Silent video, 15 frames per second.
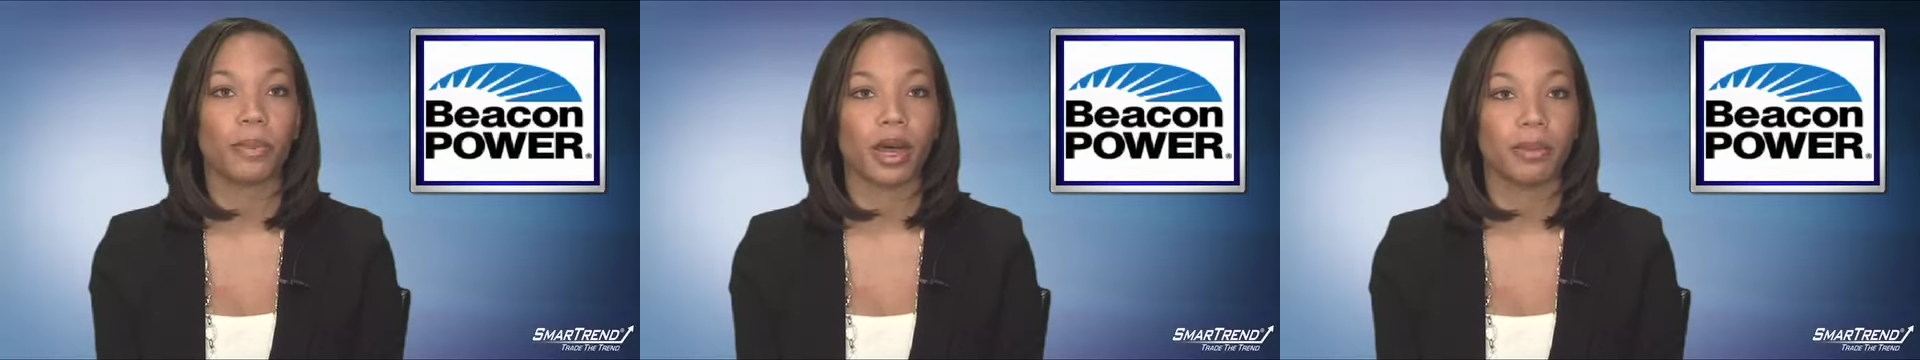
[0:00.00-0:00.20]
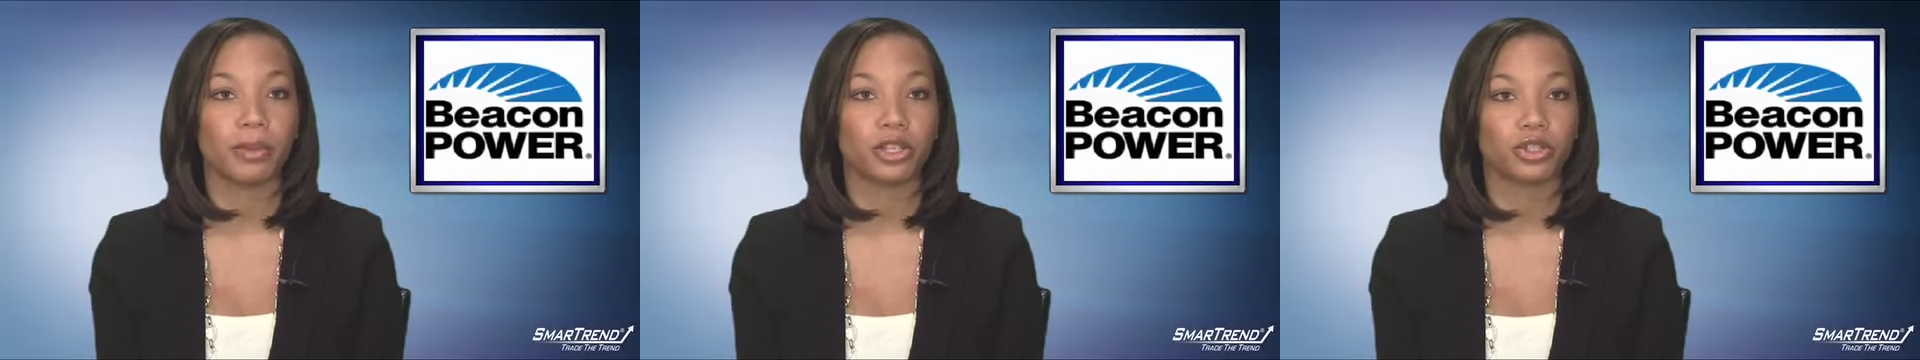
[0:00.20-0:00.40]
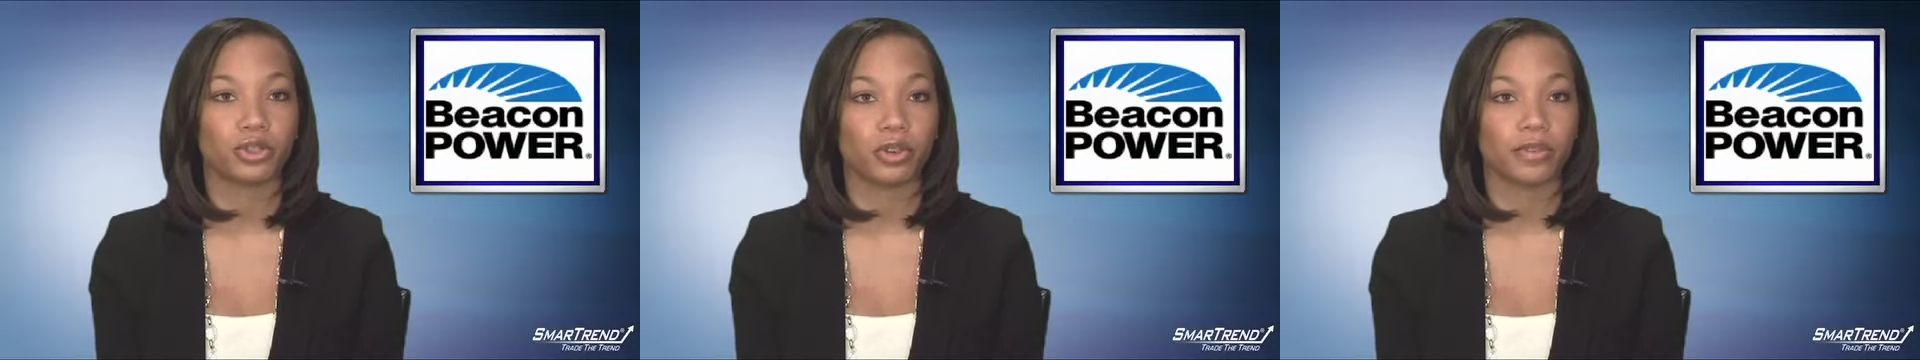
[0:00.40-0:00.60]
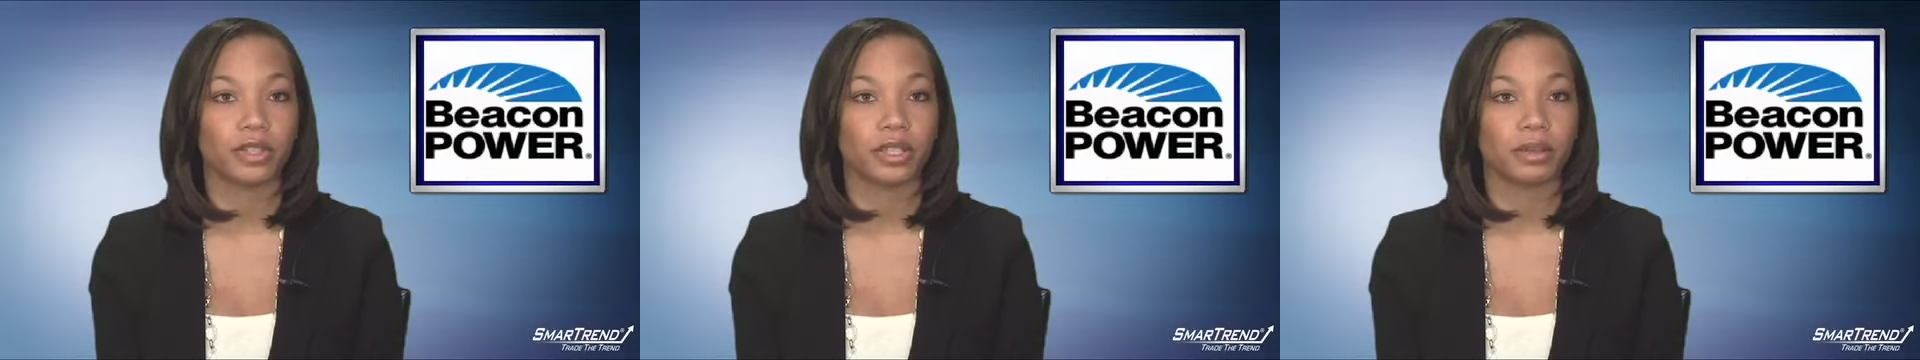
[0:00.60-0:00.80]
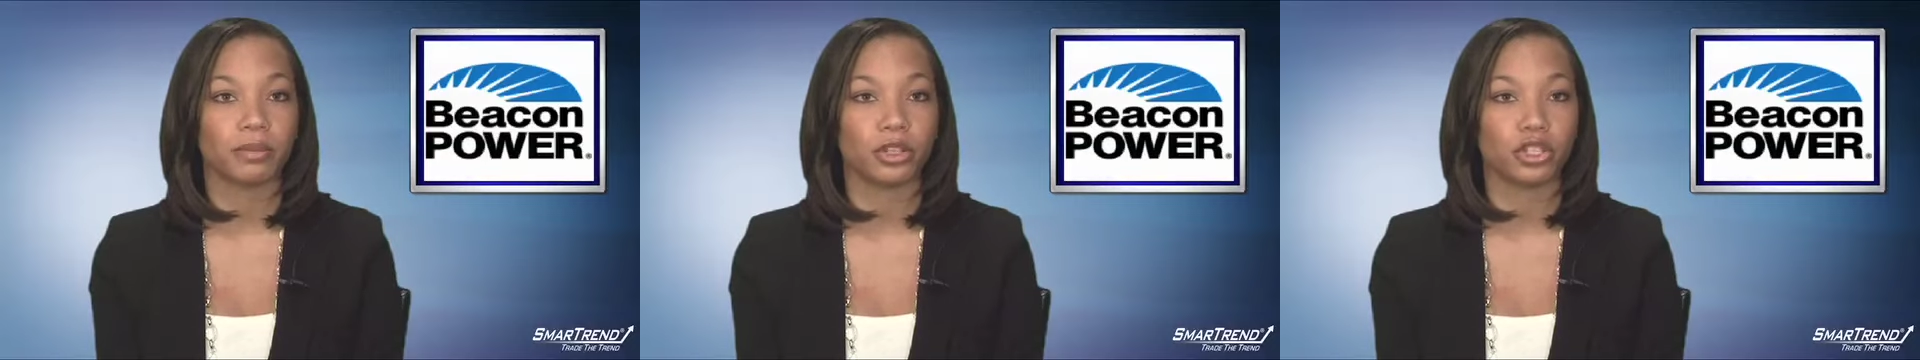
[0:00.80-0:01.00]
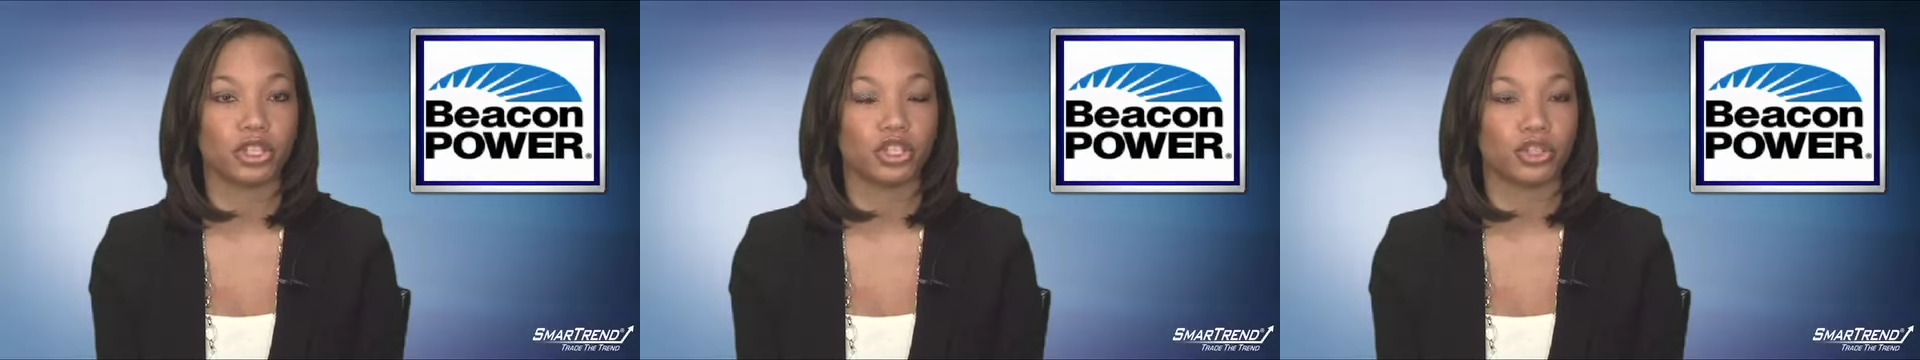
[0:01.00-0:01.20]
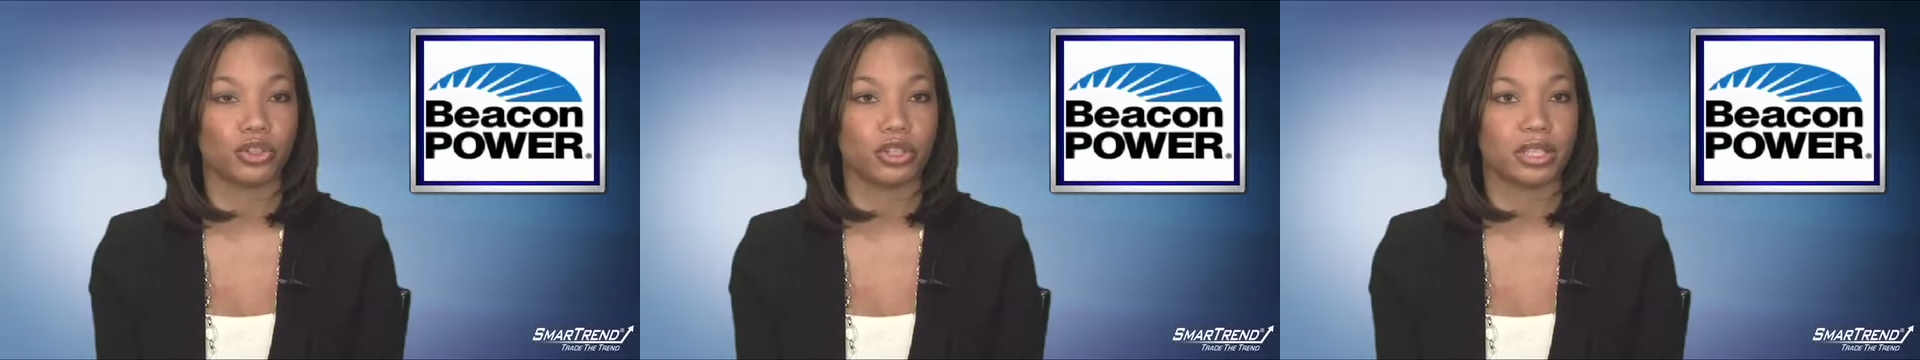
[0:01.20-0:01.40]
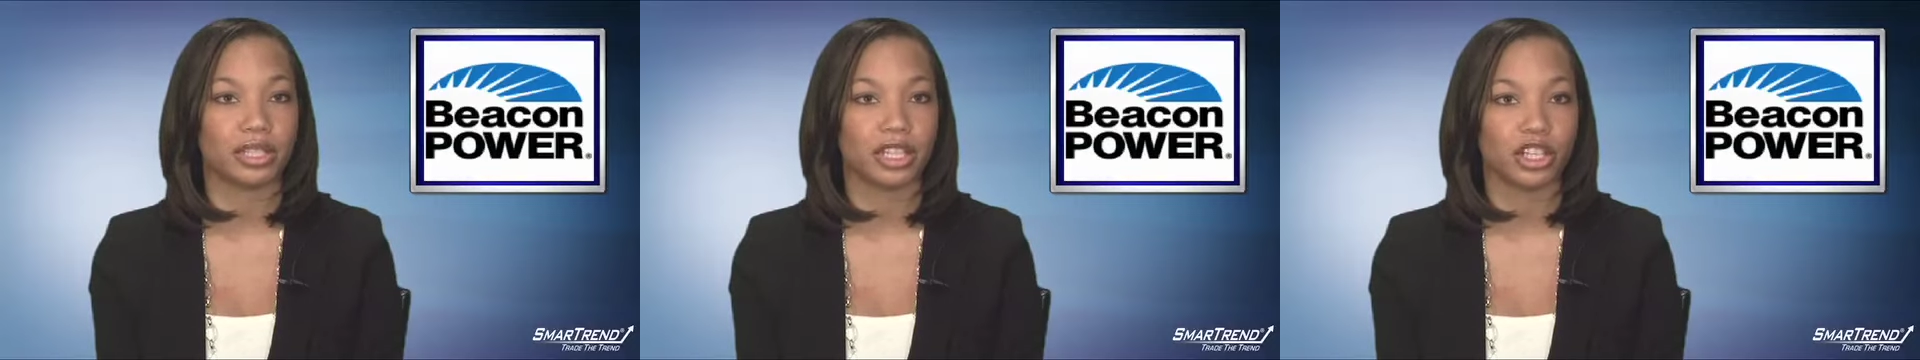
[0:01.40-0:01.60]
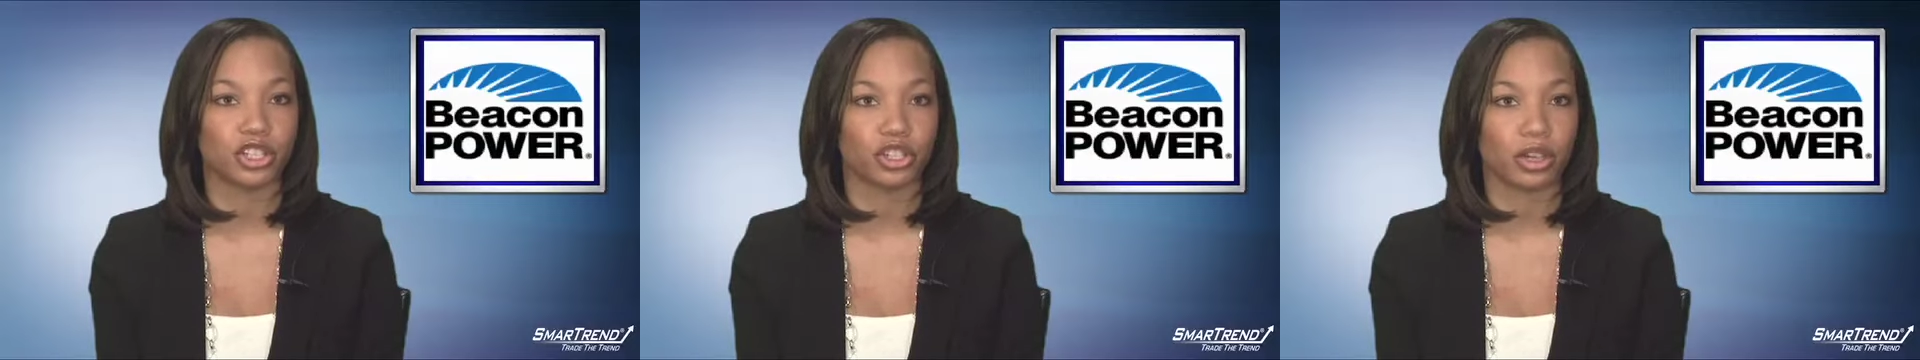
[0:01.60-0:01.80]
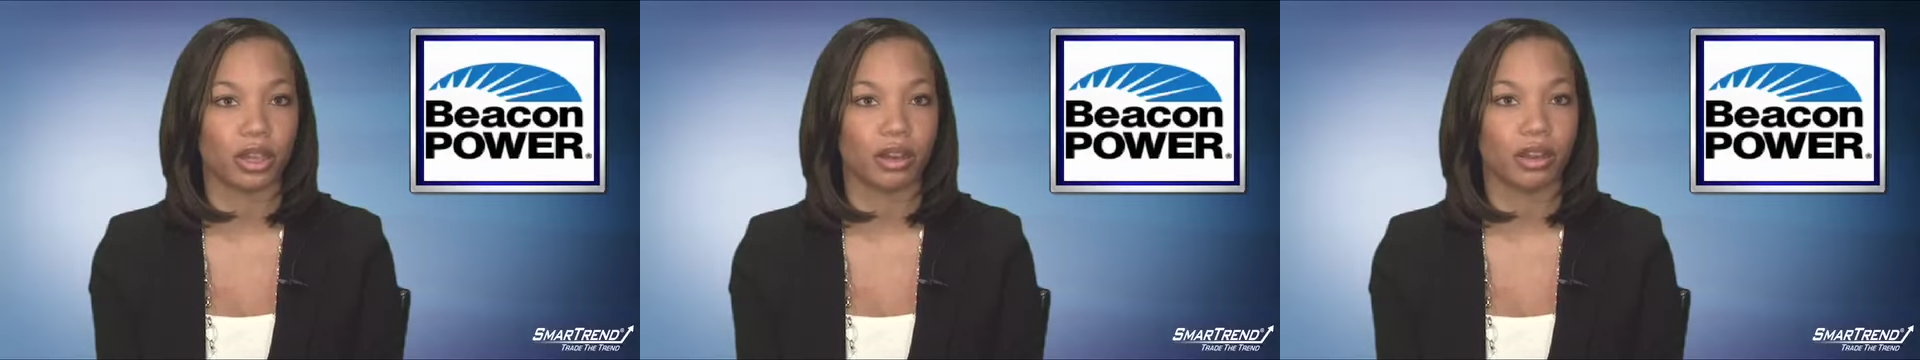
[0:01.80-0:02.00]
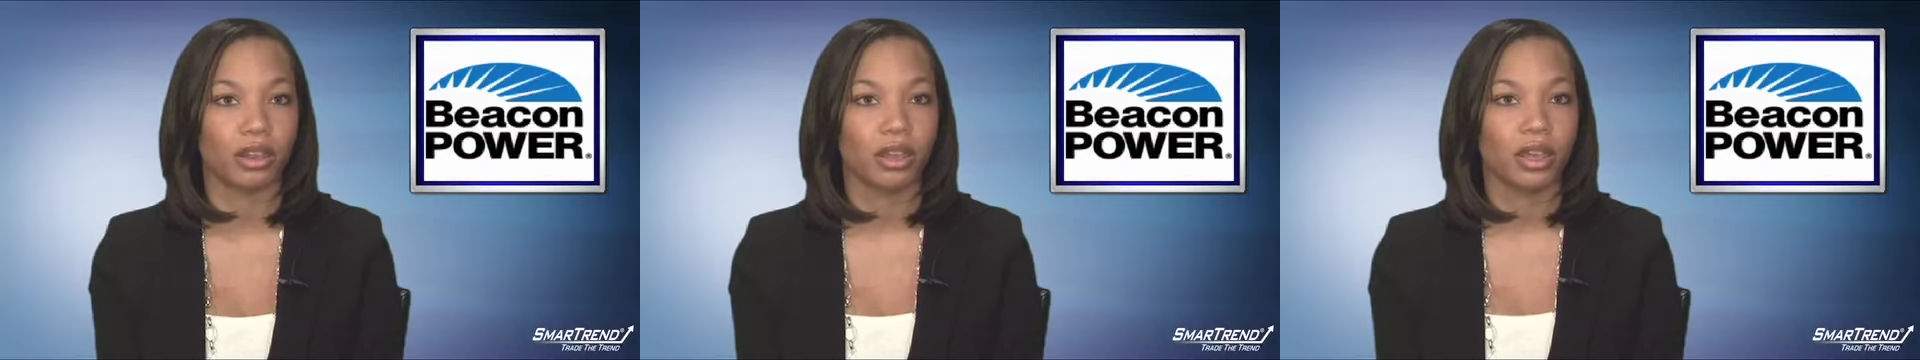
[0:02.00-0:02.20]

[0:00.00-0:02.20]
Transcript: Public Service Commission jurisdiction.